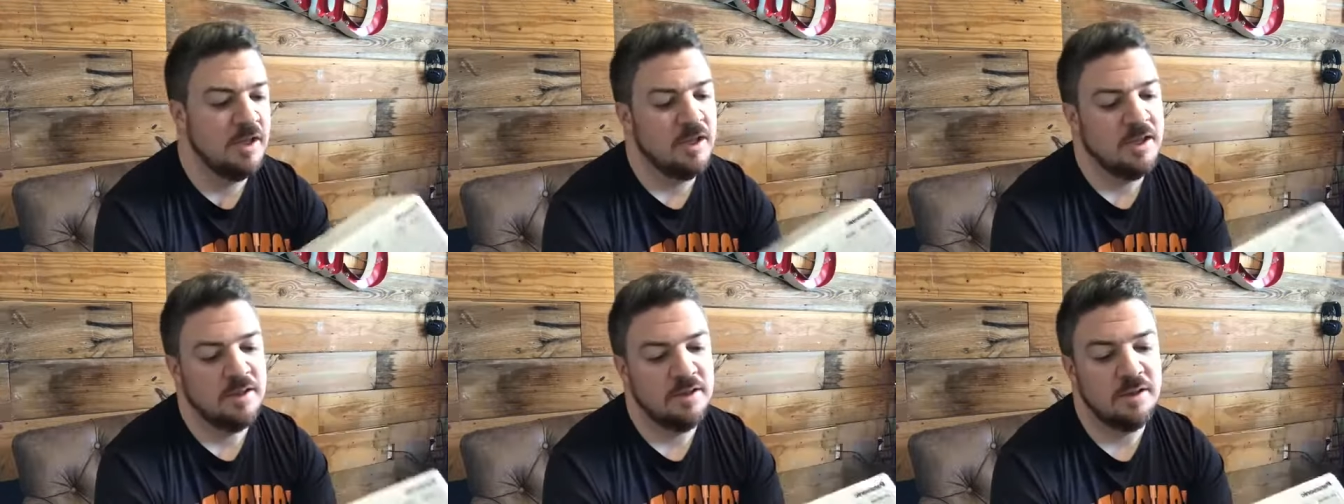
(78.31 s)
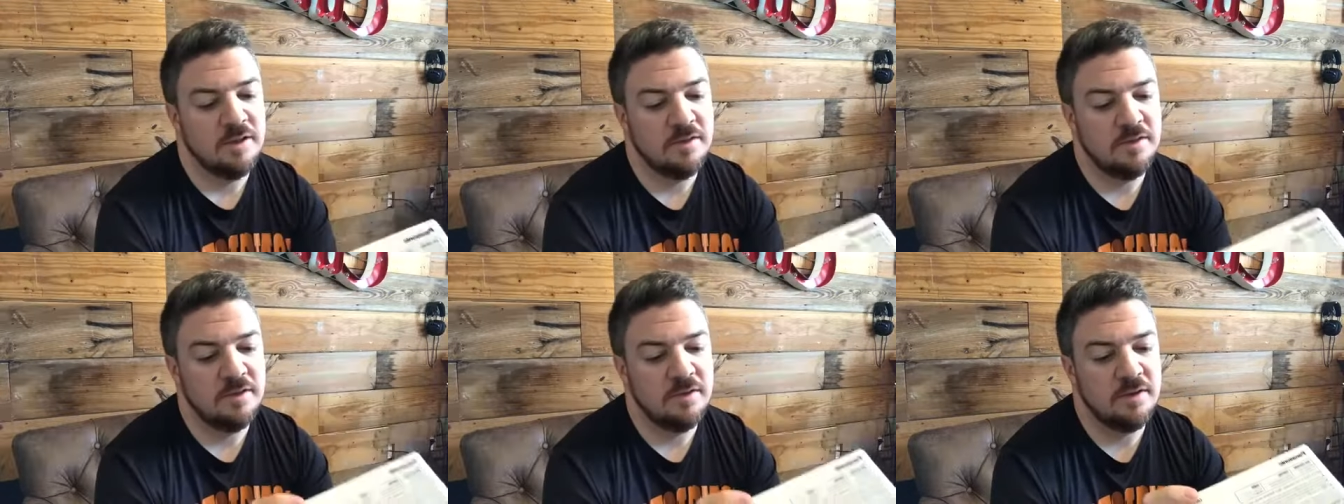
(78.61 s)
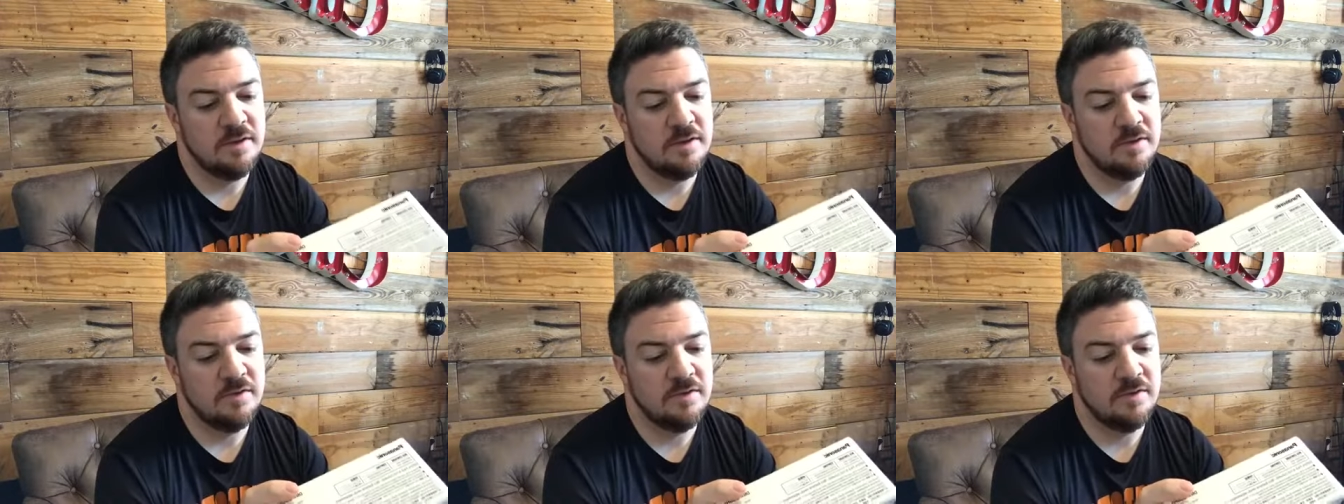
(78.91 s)
This
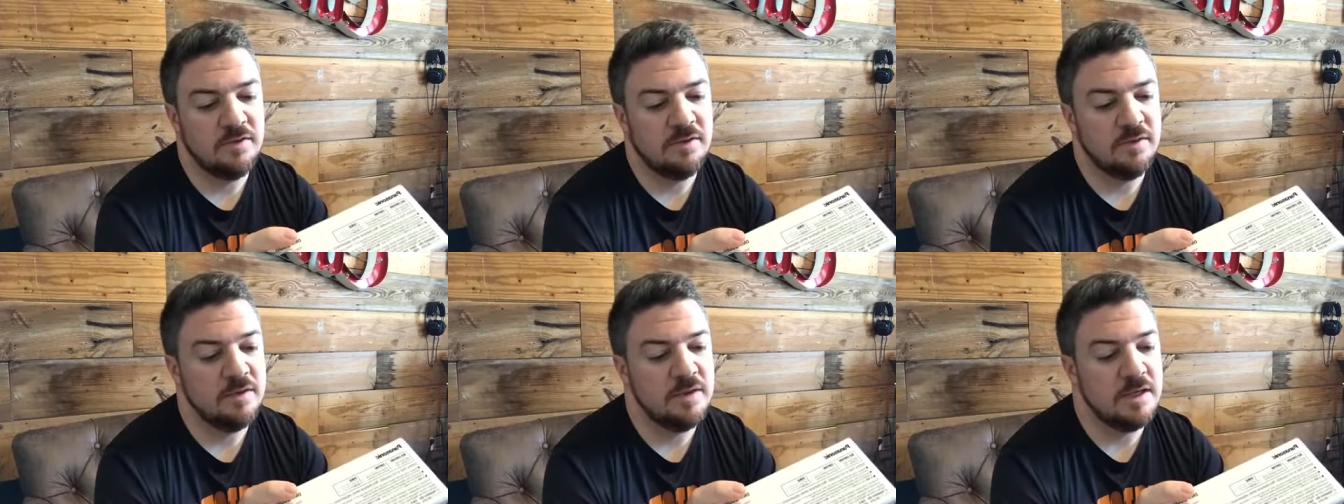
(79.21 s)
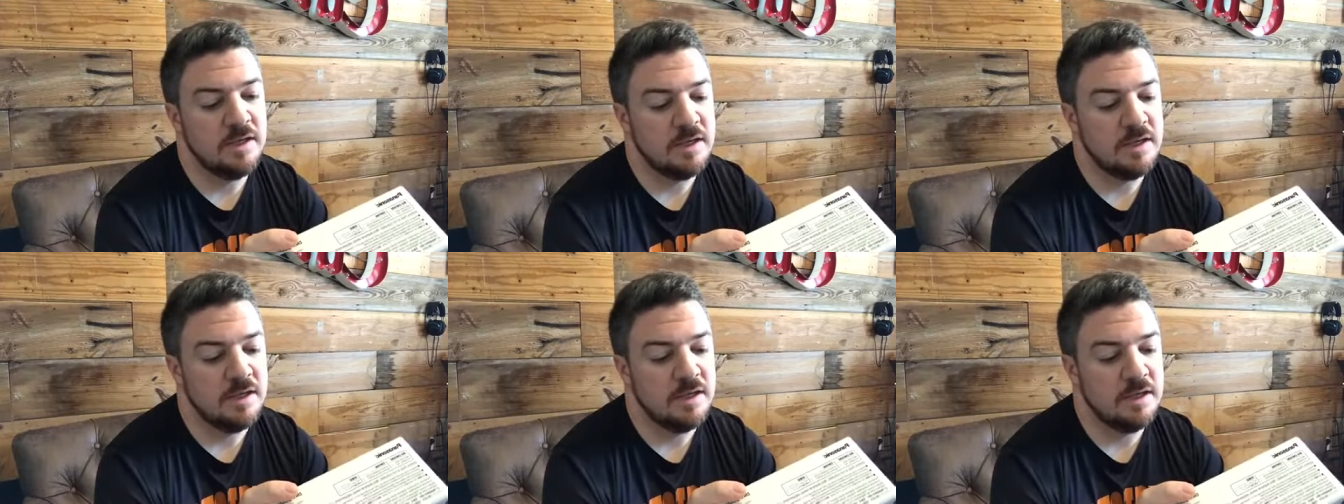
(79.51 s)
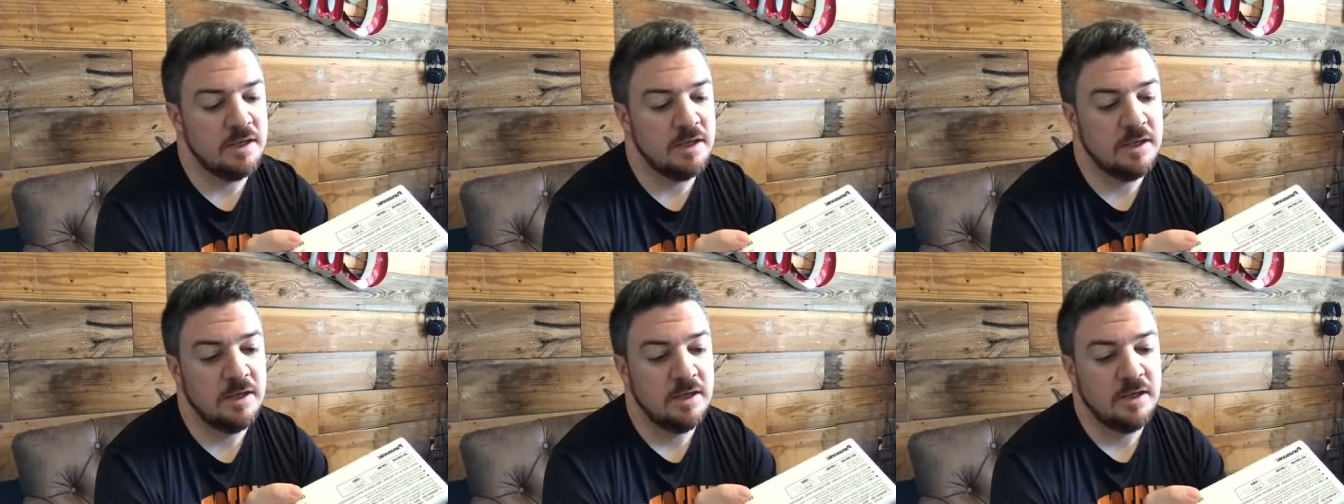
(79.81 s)
is
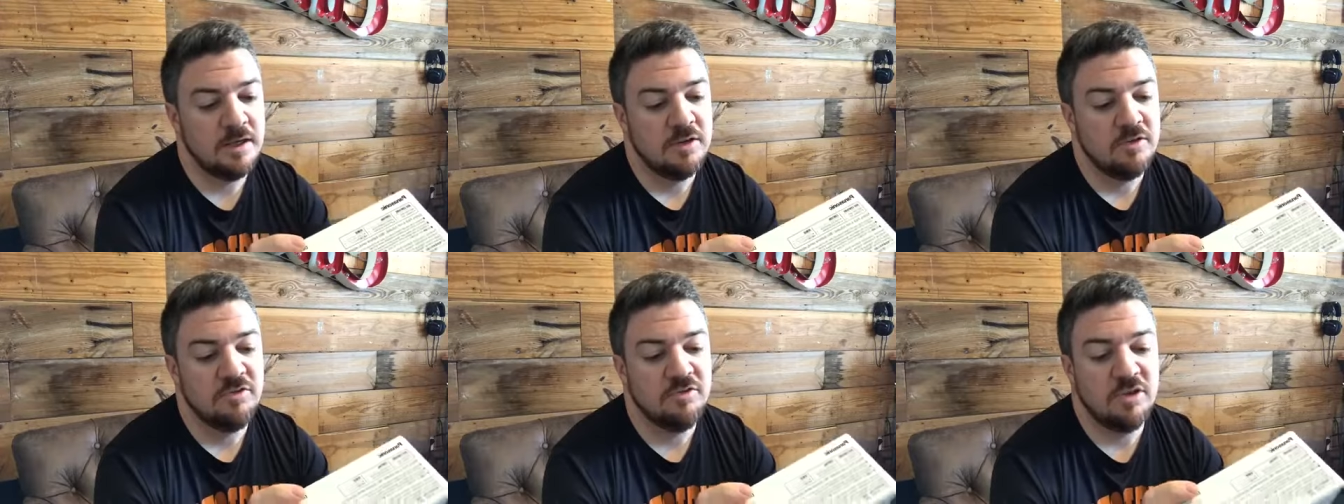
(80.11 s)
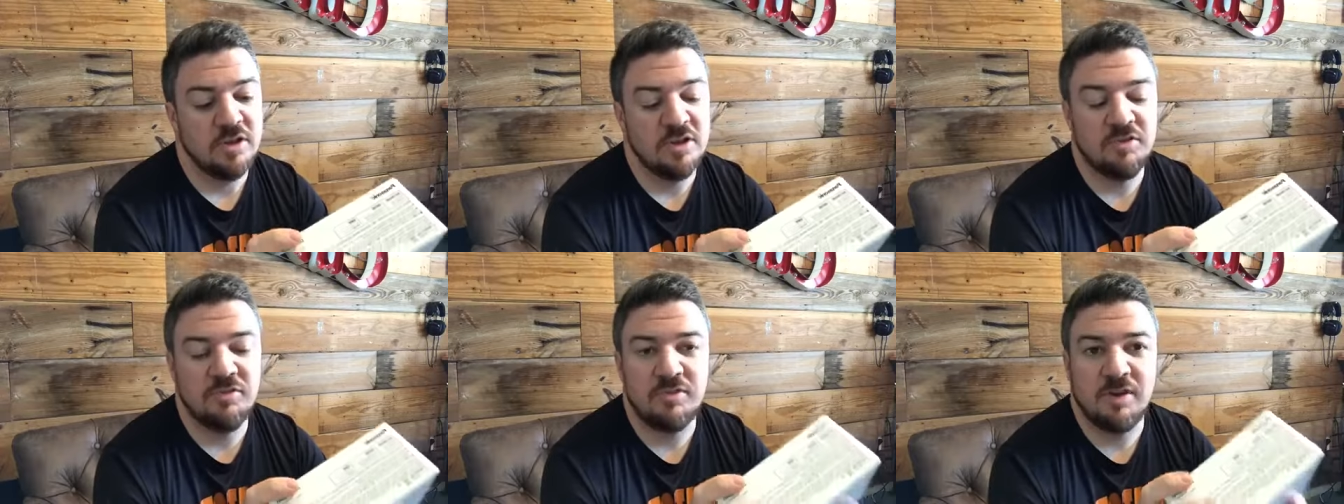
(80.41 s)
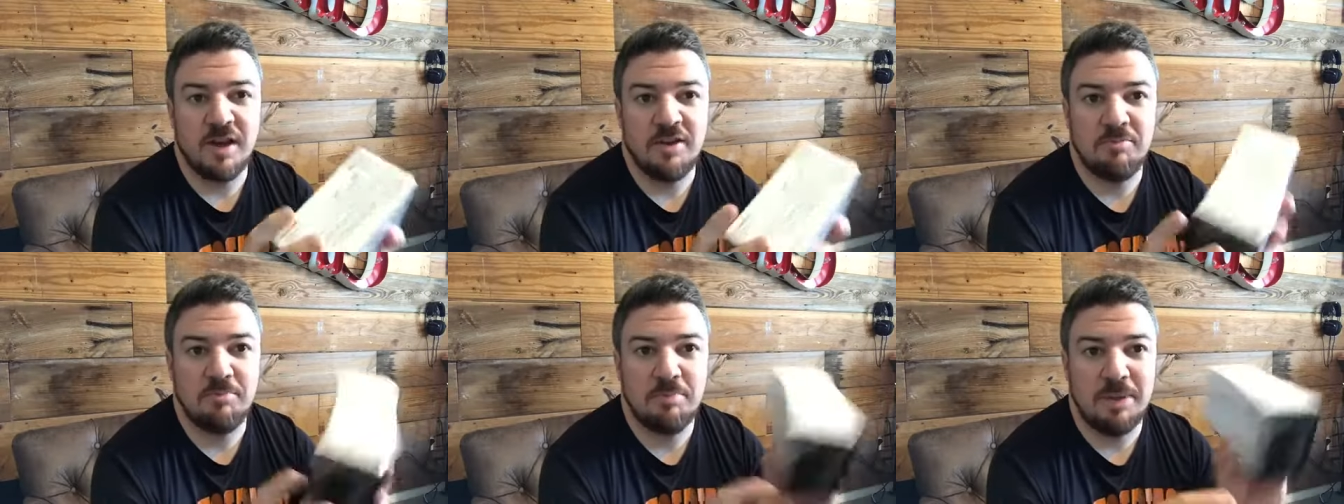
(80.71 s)
the
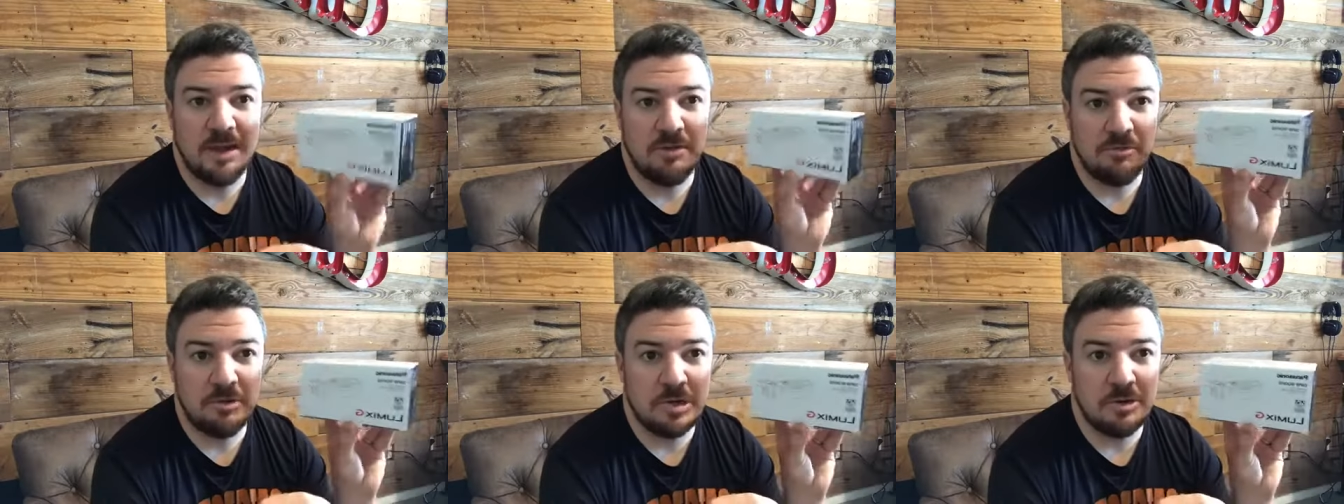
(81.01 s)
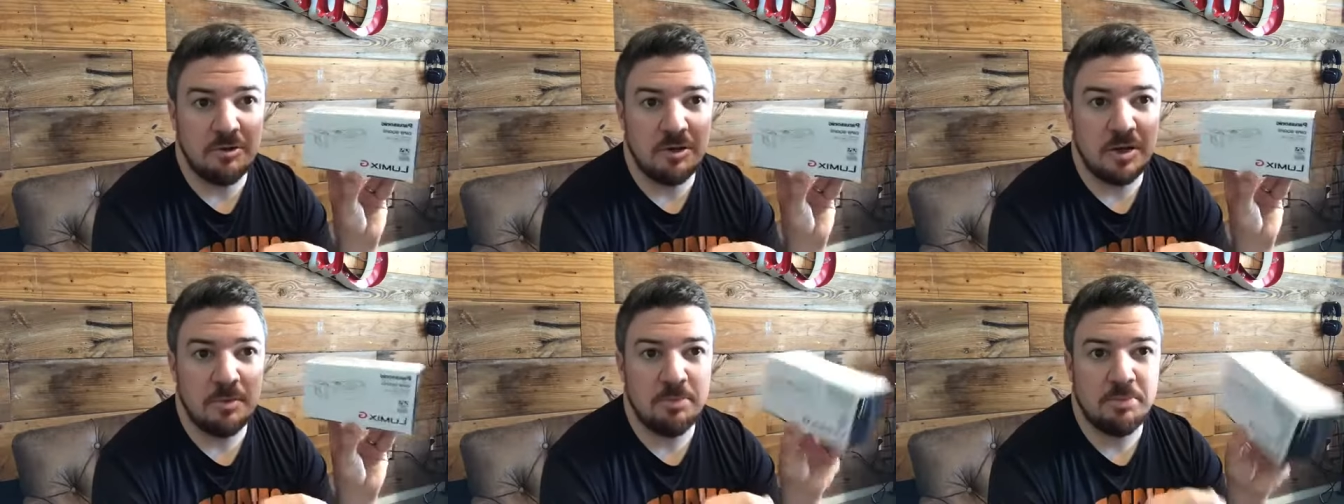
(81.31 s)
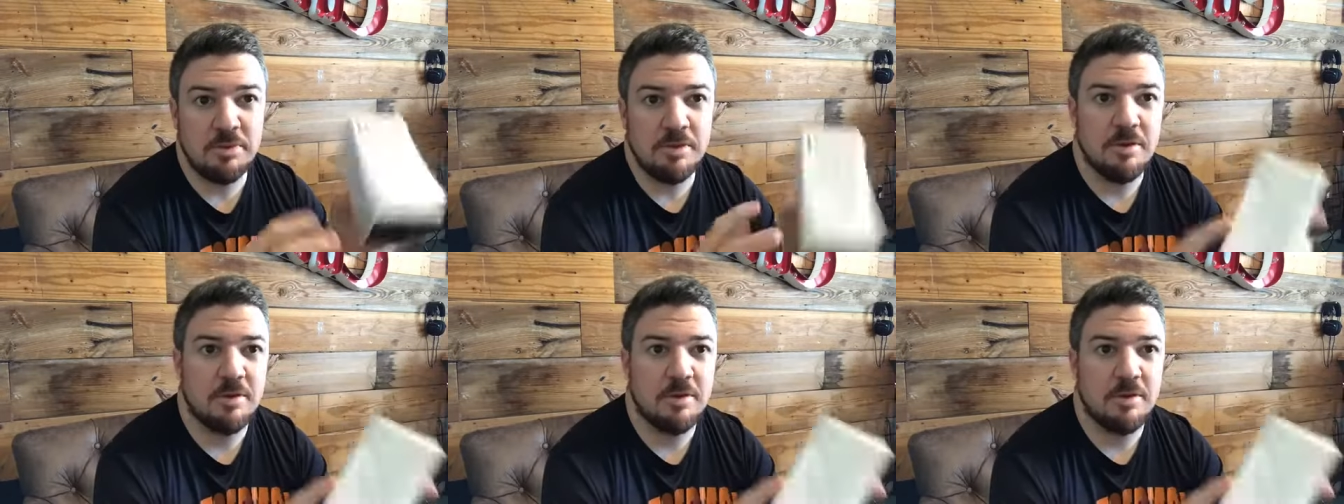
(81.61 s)
GH5 battery grip.